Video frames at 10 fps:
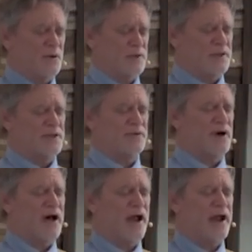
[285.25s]
with the
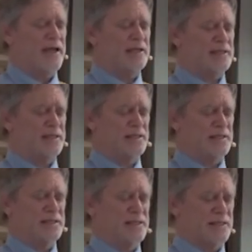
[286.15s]
divine
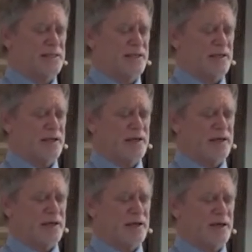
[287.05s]
essence
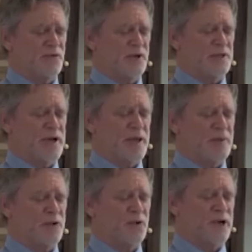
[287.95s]
of which I
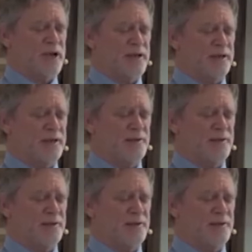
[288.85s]
am created,